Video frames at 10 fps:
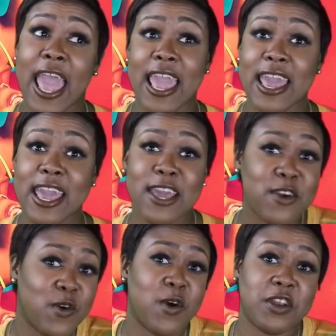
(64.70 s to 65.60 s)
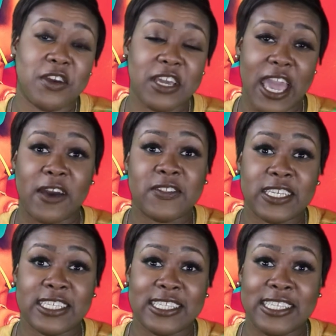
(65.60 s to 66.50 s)
and going on
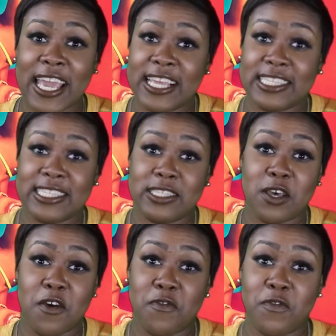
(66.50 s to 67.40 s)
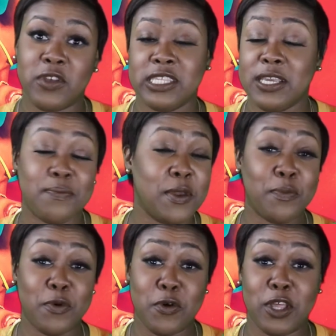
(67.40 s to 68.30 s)
countless dates of seeing
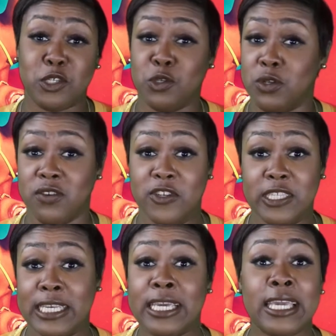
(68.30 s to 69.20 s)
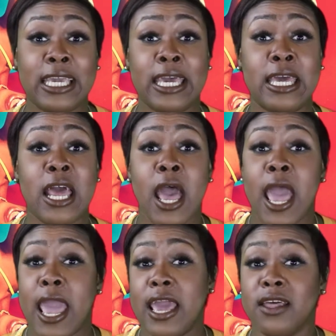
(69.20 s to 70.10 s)
people that you'll never see again.
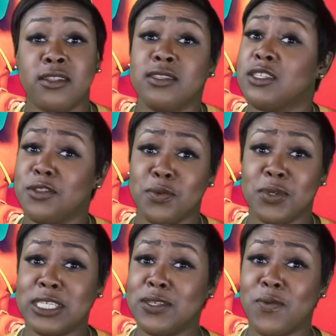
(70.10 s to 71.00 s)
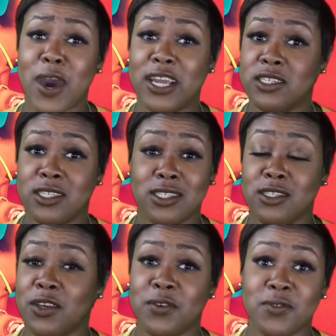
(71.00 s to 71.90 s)
And this is the reason why I just
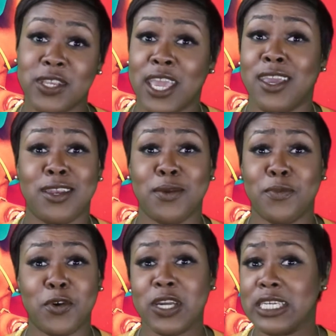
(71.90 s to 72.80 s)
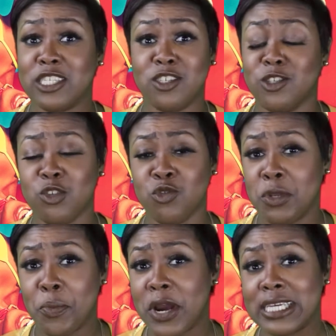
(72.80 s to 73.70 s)
don't date anymore, because it's just too
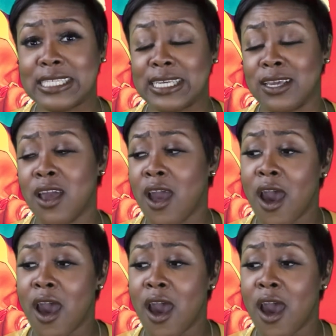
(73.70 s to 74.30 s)
depressing.